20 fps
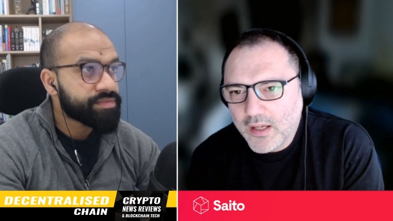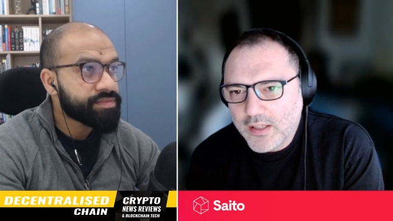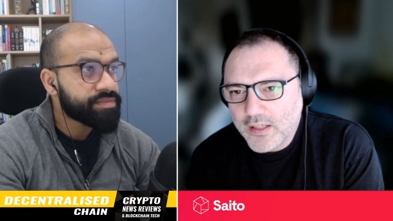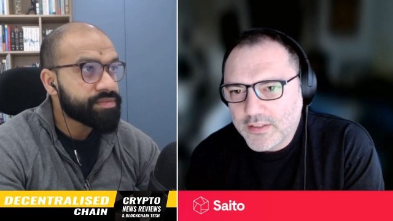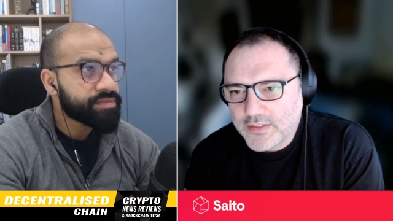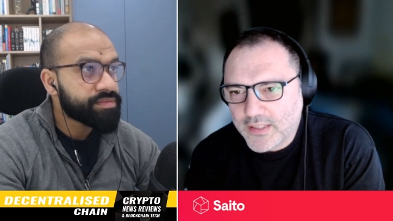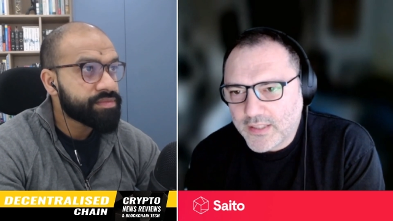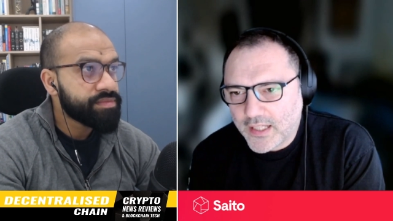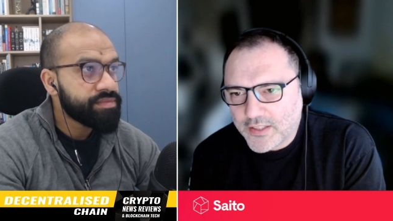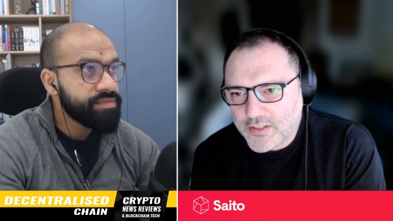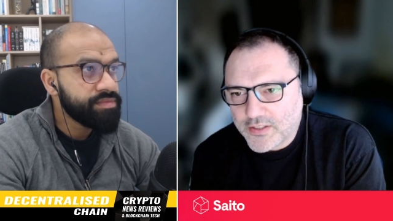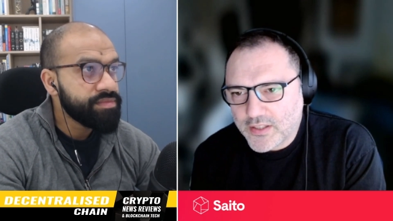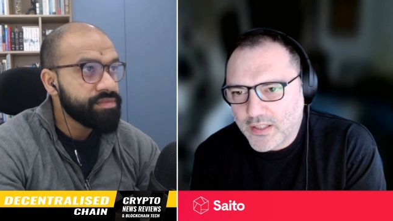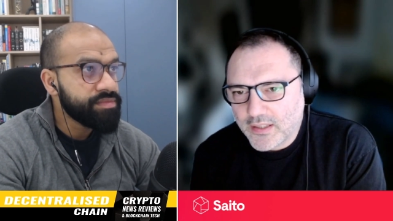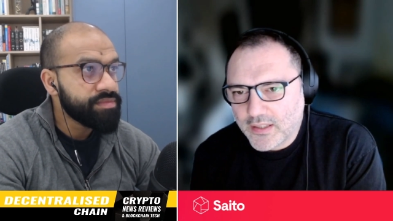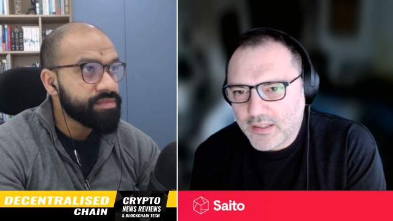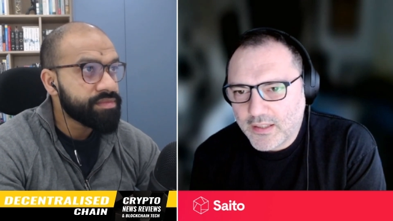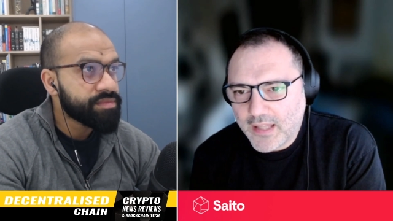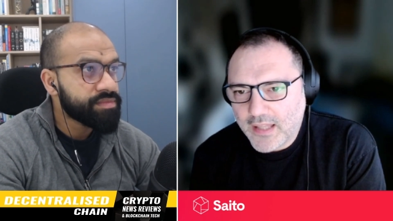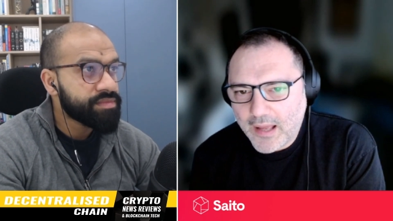Speaker 1: such
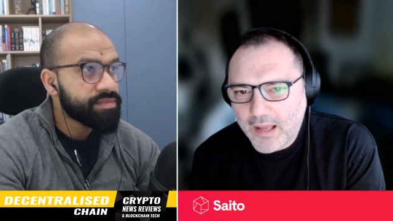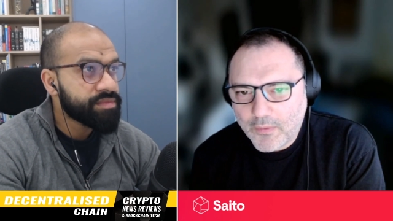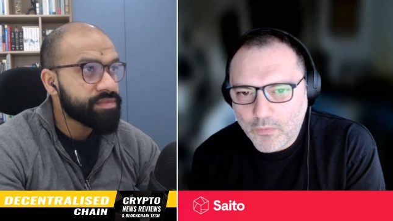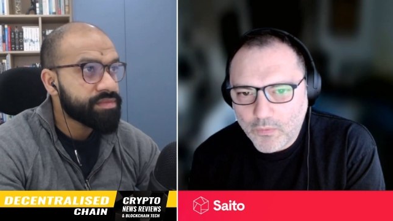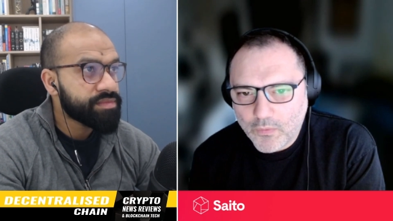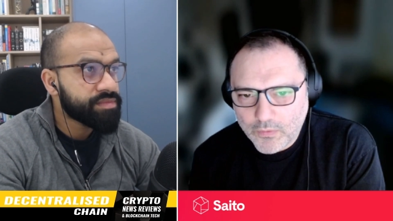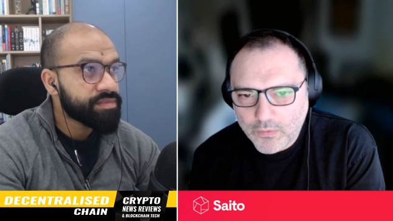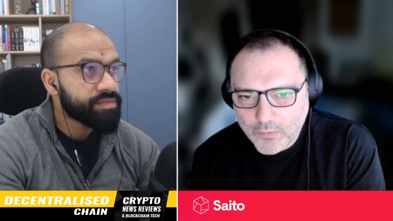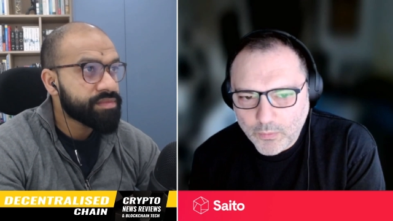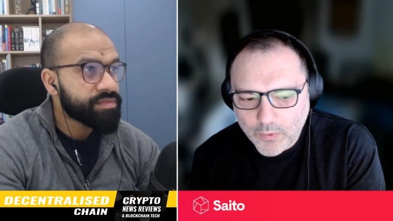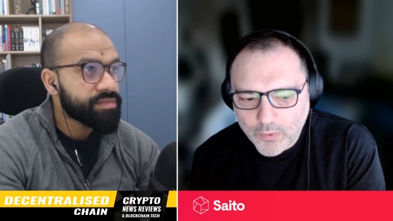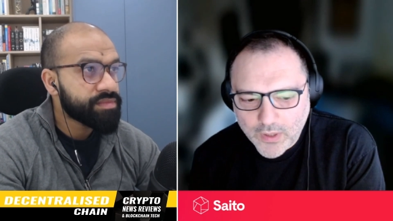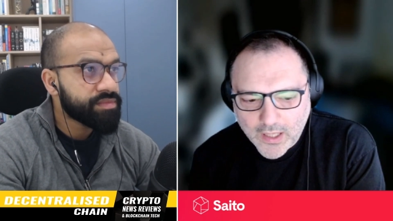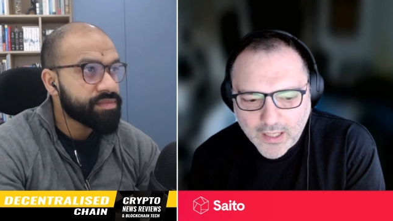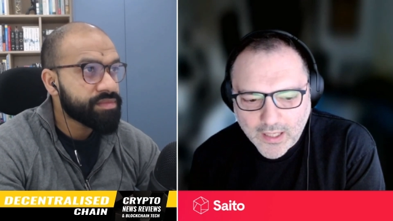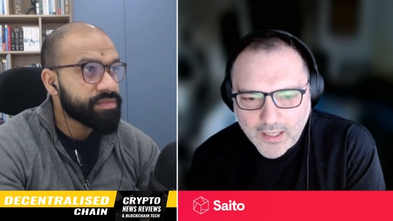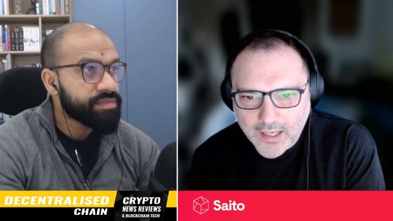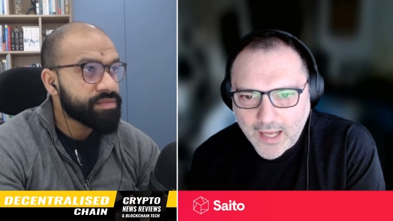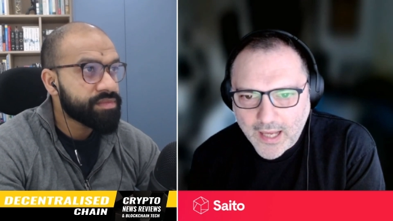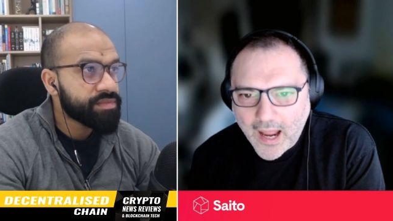that will
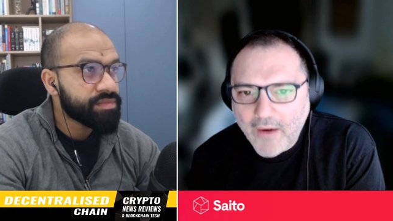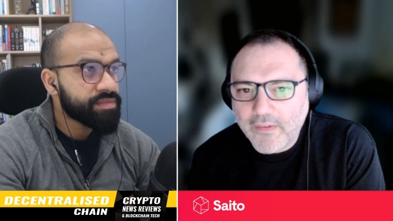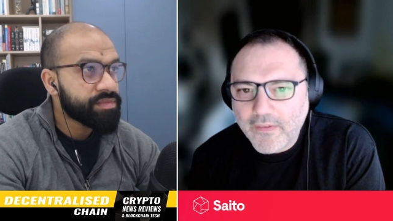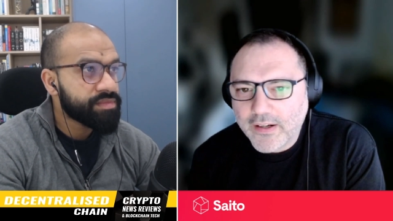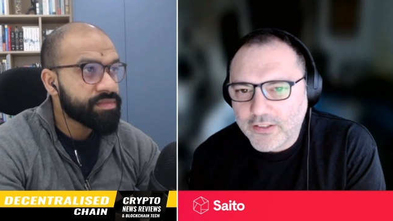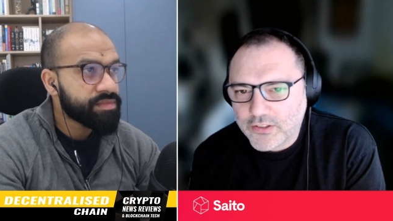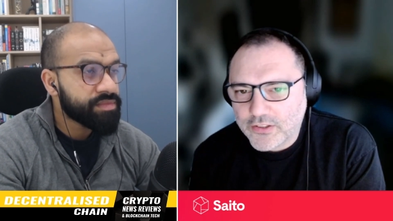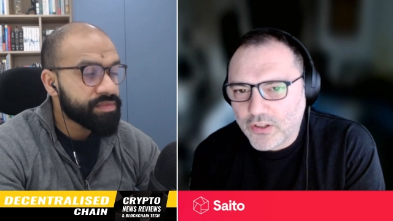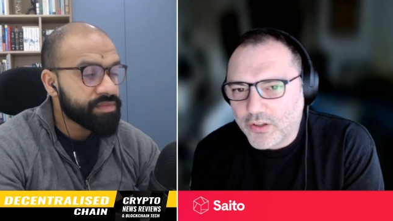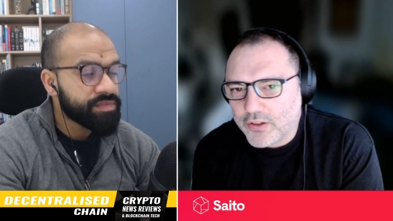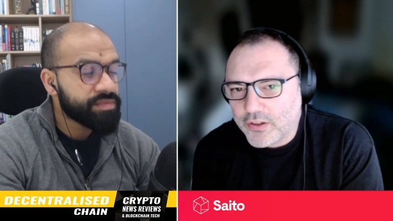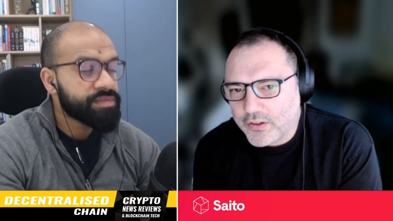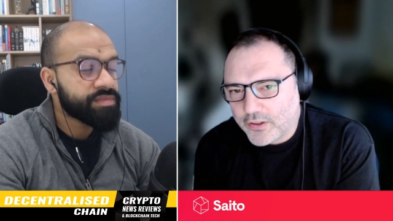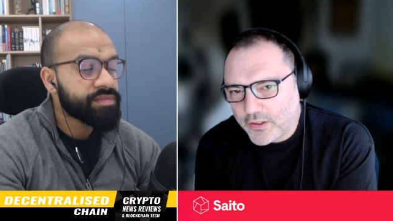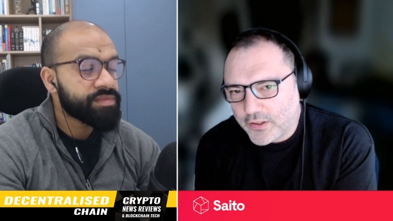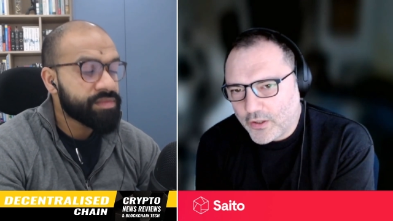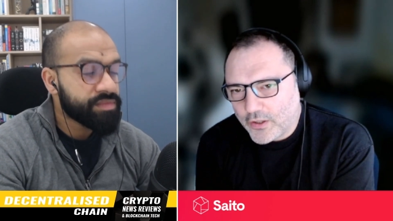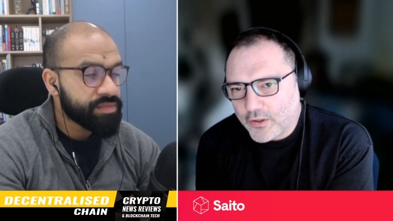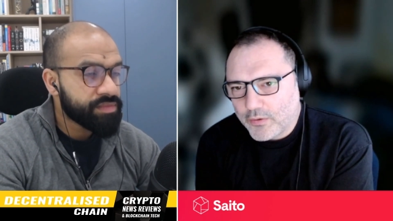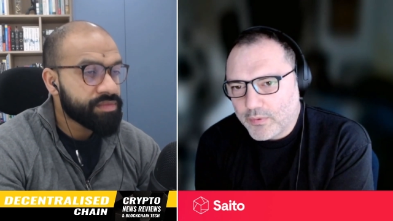carry us
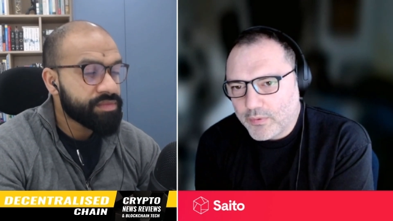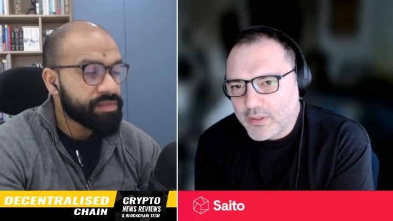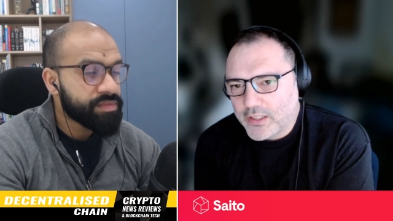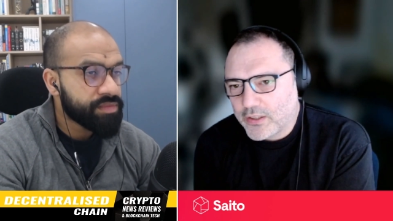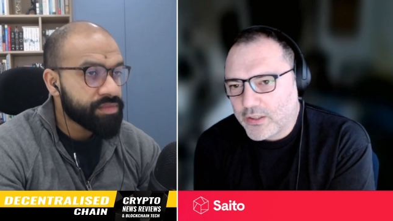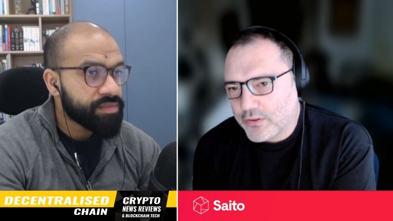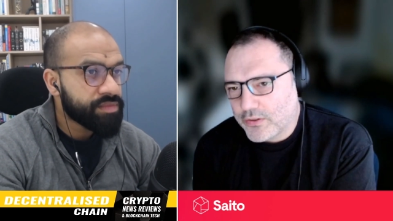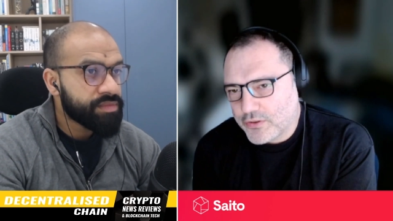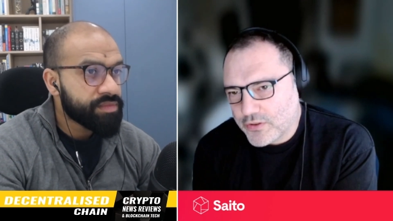on a really good